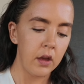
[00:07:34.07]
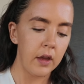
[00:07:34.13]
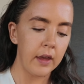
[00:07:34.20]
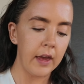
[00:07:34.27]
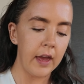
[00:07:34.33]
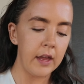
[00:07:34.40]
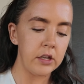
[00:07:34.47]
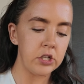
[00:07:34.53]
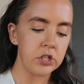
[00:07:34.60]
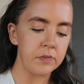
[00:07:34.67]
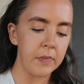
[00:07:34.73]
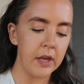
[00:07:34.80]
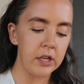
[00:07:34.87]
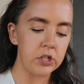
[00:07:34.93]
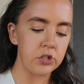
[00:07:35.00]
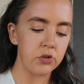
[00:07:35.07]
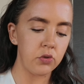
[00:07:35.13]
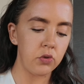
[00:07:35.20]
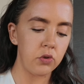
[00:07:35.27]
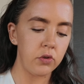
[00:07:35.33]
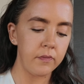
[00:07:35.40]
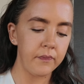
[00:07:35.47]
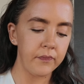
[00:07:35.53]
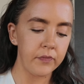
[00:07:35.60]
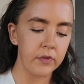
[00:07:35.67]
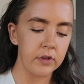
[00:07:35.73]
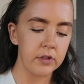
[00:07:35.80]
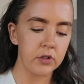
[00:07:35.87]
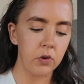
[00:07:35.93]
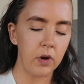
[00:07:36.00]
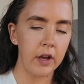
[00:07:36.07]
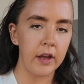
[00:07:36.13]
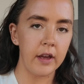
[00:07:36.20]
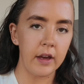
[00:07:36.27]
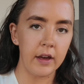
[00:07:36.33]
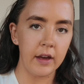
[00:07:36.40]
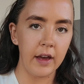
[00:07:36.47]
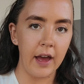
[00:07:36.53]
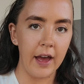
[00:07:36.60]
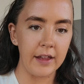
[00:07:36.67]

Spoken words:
Again, just make sure it's quite a